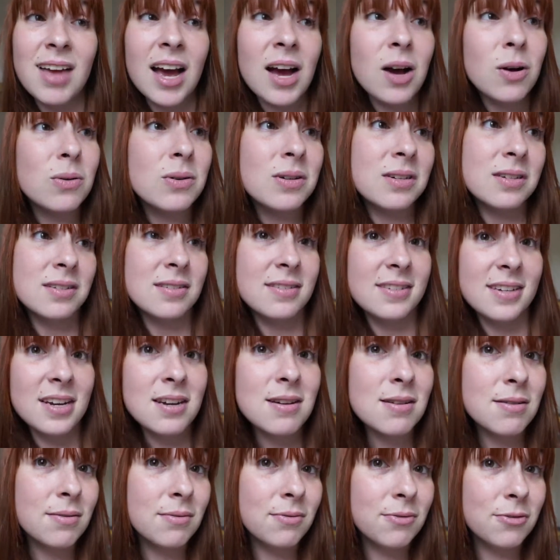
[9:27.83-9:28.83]
That was
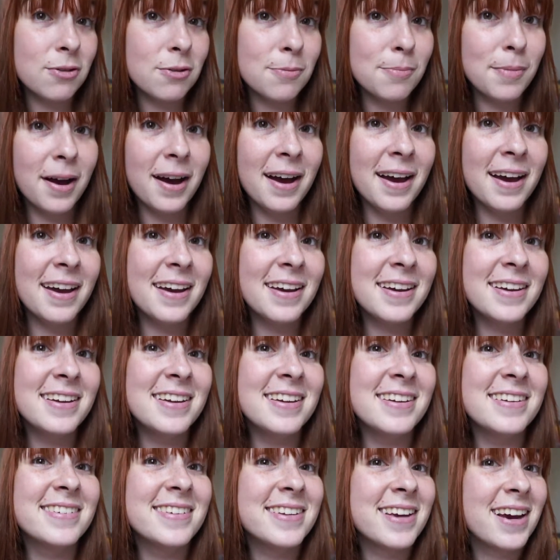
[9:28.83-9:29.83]
it for my
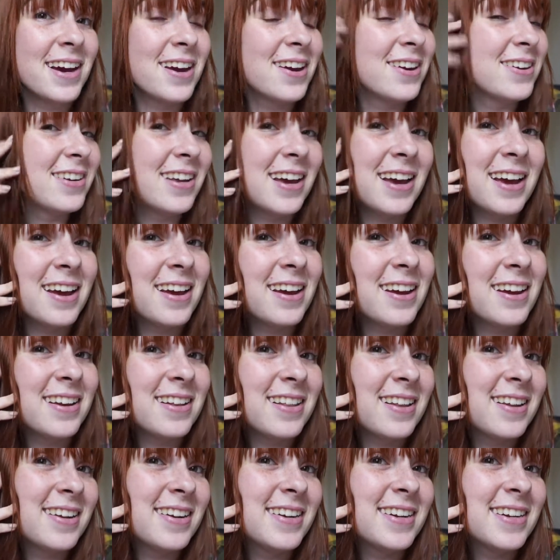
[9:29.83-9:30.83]
entire day
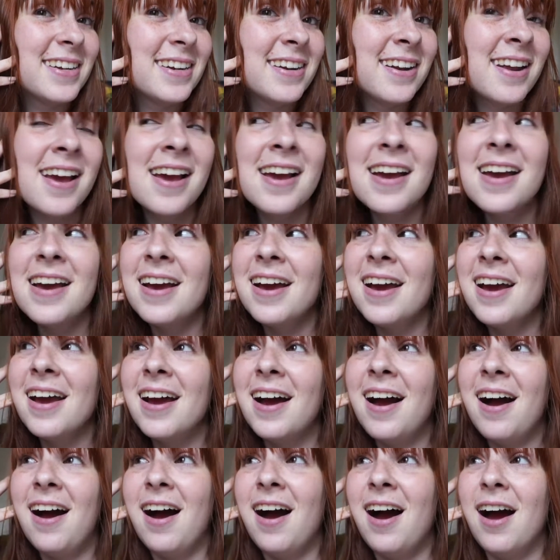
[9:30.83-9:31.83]
in London.
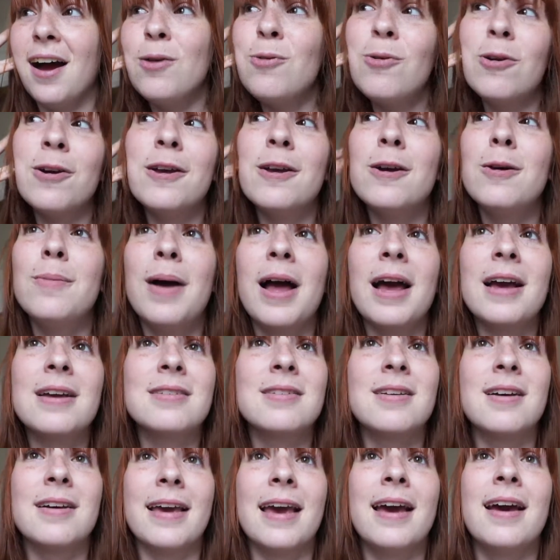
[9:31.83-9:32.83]
I want to go back
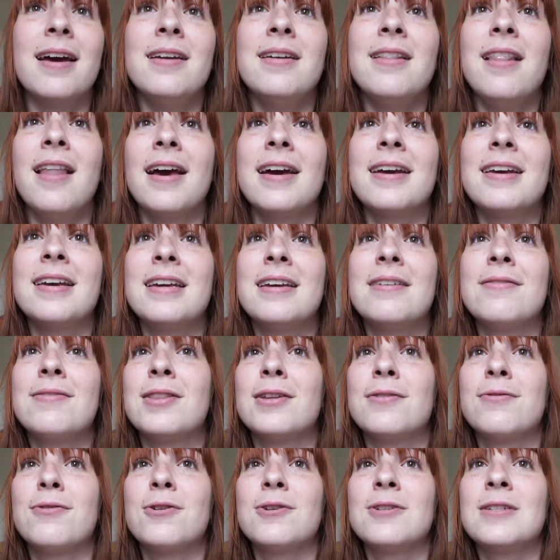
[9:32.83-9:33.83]
again. Like, even
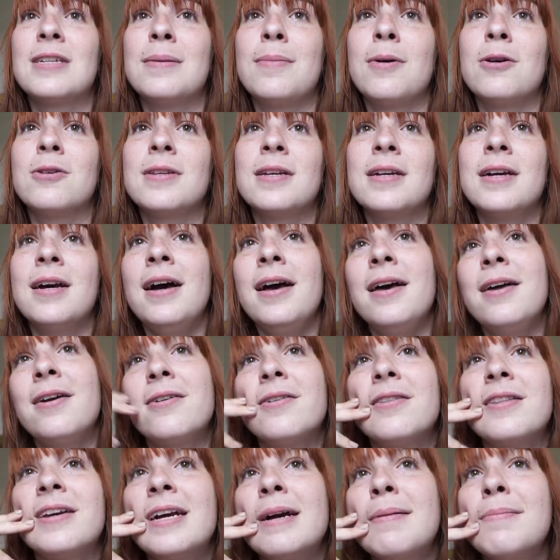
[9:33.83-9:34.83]
the first time I was like, I
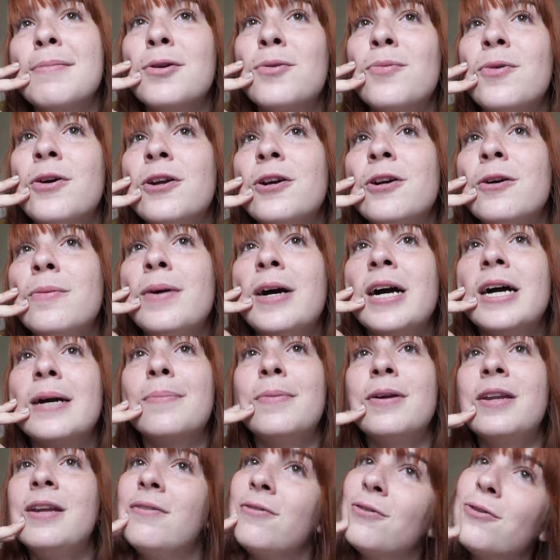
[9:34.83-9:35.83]
don't think I'm gonna want to go back.
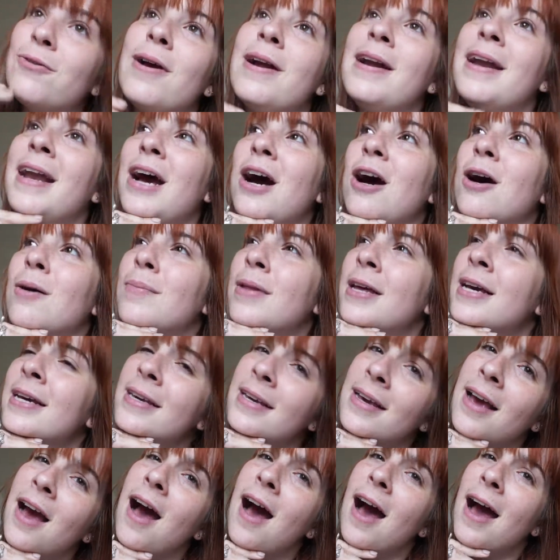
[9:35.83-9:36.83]
But even right now, I'm like,
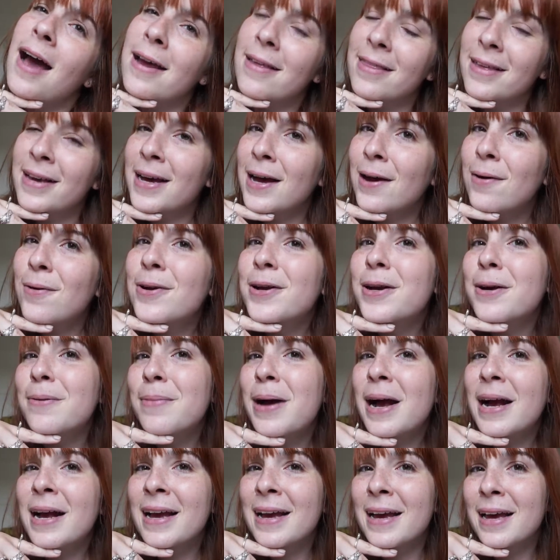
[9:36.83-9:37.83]
yeah, I think I want to go
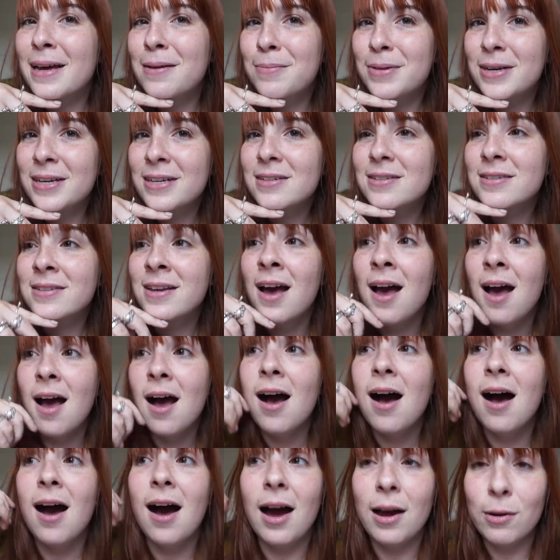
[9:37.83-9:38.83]
back again because
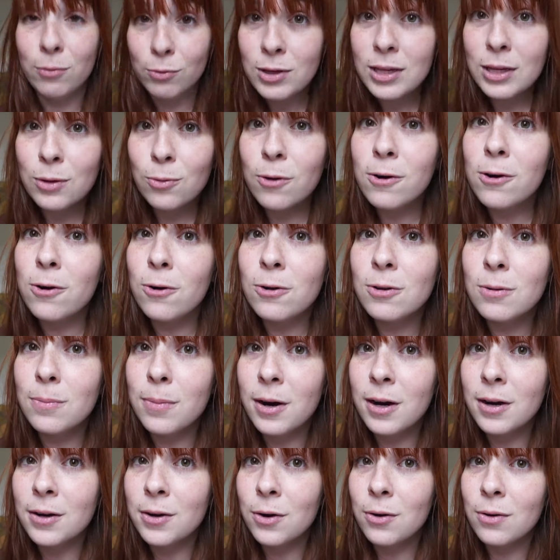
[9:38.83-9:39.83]
I really want to hold a
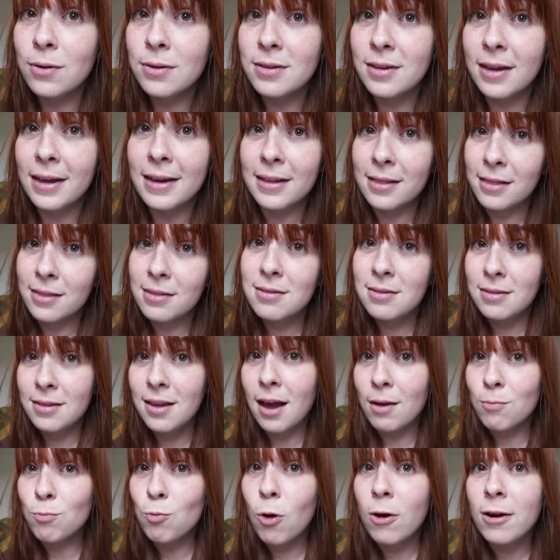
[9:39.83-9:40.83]
bar of gold. Like,
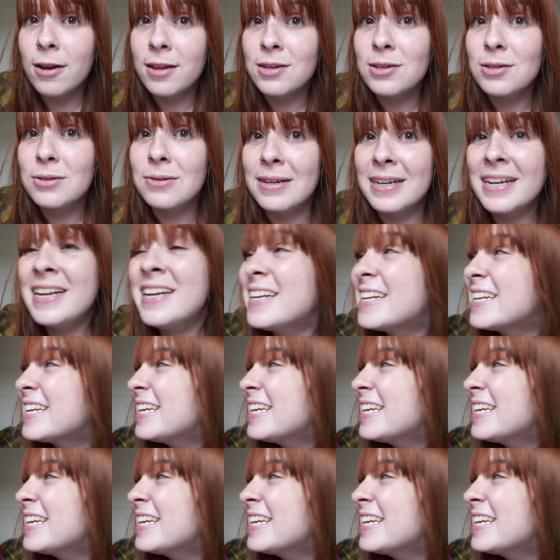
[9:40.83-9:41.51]
I want to do it.